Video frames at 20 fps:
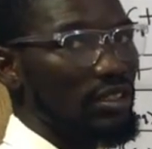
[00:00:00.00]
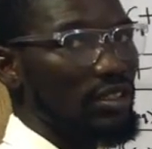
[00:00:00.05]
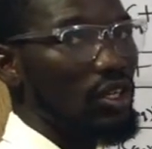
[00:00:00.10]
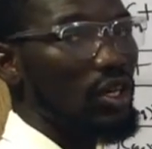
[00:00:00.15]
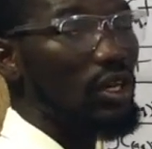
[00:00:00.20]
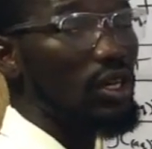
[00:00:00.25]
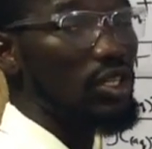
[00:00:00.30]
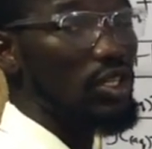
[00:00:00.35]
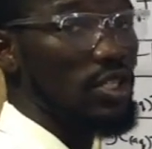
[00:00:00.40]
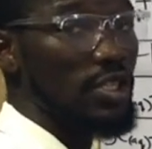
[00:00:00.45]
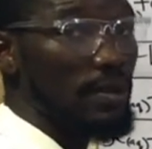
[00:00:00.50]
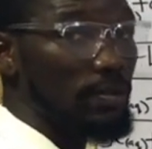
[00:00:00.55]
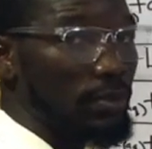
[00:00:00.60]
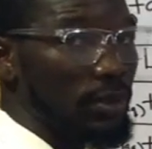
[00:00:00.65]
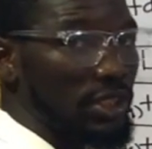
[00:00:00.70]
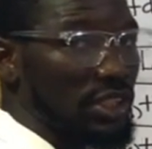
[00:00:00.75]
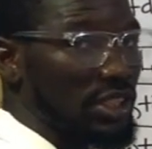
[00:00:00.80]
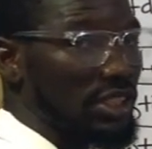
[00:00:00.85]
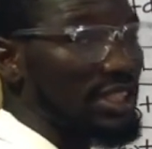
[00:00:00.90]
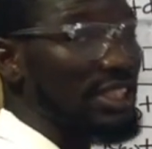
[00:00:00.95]
or 2
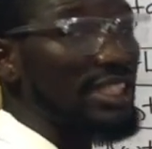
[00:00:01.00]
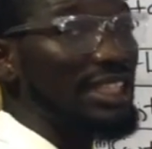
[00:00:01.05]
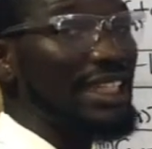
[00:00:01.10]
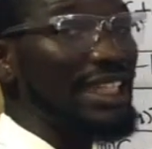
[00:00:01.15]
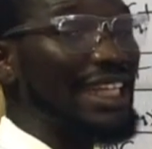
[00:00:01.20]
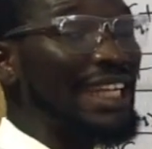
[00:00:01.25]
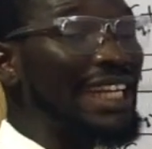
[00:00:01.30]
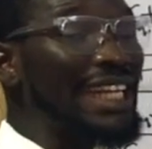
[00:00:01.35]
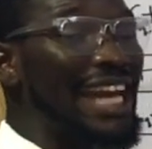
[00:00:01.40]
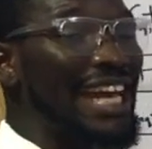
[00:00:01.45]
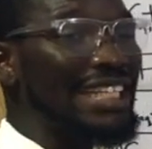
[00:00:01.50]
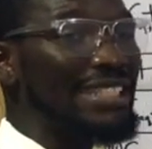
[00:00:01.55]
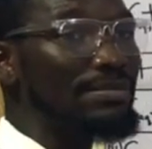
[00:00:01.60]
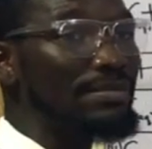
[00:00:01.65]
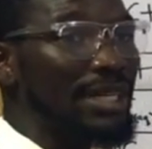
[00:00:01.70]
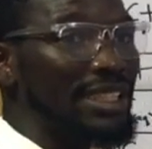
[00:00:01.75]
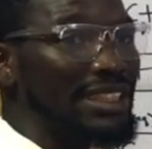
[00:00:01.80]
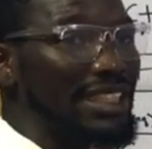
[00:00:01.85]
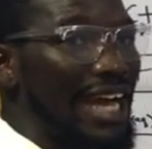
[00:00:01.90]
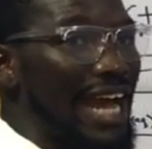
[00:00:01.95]
portions, in as
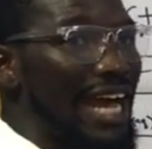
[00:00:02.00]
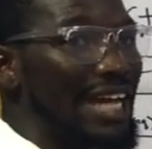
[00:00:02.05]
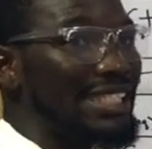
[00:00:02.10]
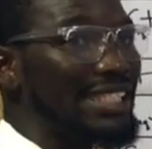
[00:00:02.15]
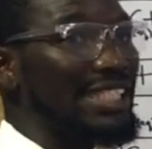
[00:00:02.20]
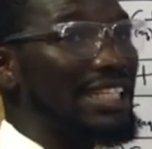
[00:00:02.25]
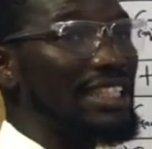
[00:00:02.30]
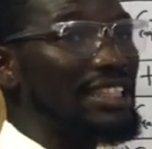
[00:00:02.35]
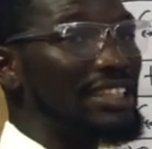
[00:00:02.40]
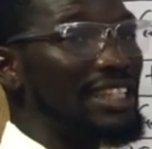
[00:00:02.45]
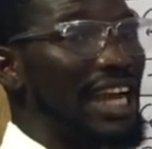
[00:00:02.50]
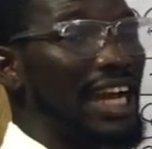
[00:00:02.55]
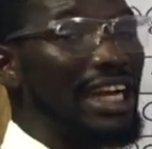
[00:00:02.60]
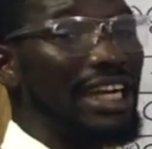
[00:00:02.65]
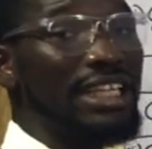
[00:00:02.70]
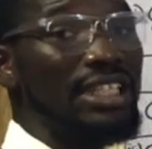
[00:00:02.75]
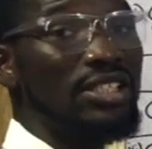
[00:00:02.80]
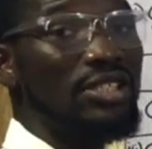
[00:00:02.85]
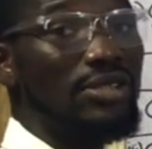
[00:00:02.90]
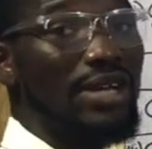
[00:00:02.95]
much as you are
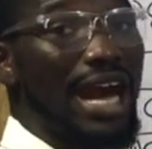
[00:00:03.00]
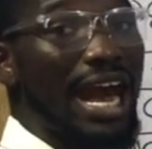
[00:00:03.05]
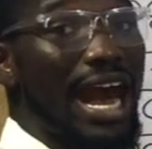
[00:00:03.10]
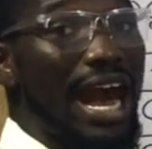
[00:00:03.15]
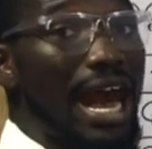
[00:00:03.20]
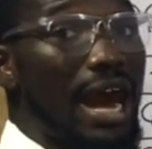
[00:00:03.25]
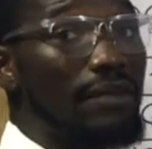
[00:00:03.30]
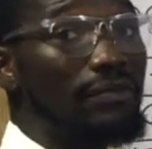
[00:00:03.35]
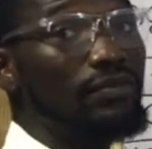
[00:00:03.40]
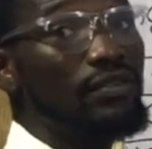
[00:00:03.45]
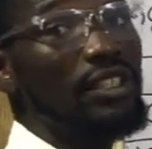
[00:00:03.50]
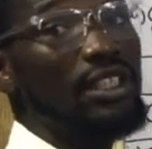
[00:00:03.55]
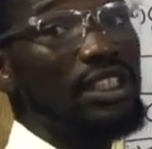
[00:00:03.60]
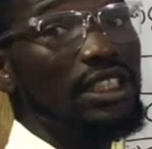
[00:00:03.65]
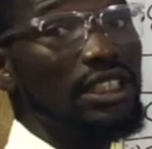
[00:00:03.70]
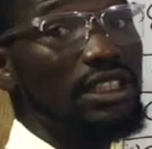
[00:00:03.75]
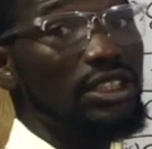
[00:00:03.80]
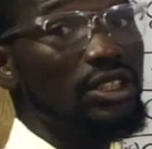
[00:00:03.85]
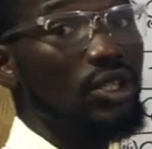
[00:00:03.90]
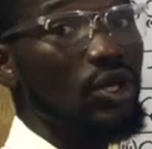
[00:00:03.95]
going to have
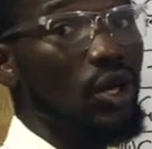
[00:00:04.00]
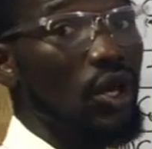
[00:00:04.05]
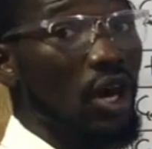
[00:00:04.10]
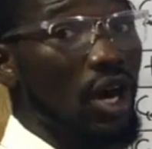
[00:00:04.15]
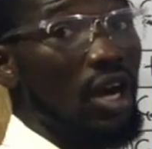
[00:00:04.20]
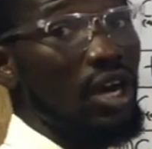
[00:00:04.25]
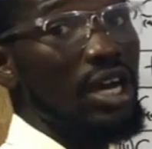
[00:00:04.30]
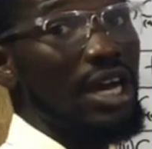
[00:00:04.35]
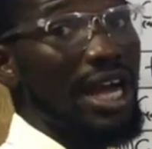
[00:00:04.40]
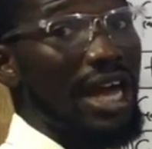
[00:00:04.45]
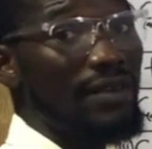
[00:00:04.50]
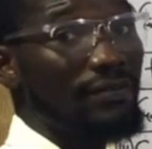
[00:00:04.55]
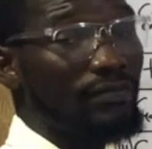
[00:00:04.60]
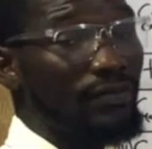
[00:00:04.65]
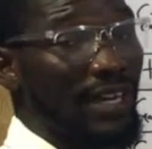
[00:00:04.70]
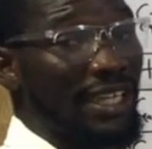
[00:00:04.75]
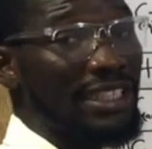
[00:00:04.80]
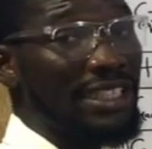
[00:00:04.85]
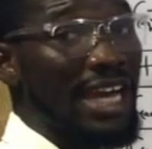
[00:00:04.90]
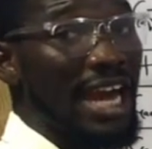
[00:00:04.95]
your
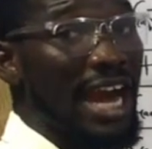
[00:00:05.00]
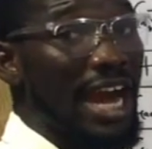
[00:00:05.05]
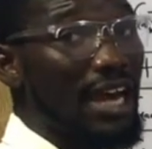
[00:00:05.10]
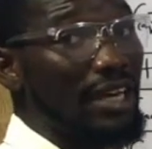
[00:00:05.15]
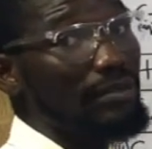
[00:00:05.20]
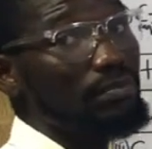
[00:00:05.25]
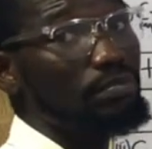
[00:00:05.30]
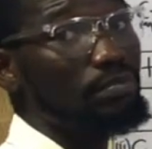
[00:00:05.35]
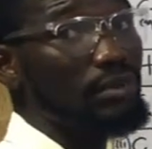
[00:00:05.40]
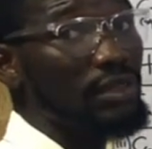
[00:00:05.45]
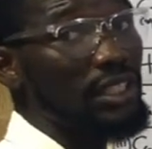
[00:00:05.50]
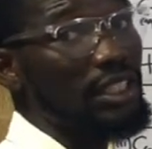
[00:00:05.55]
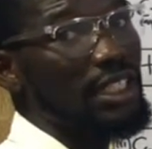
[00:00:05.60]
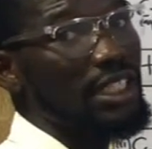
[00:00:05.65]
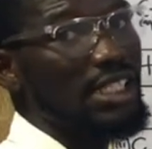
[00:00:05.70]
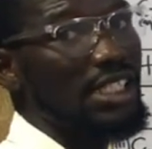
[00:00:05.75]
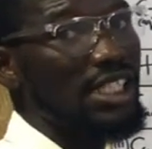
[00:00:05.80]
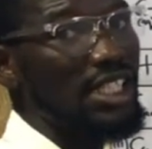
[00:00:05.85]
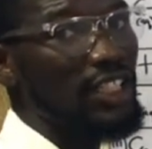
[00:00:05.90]
final product,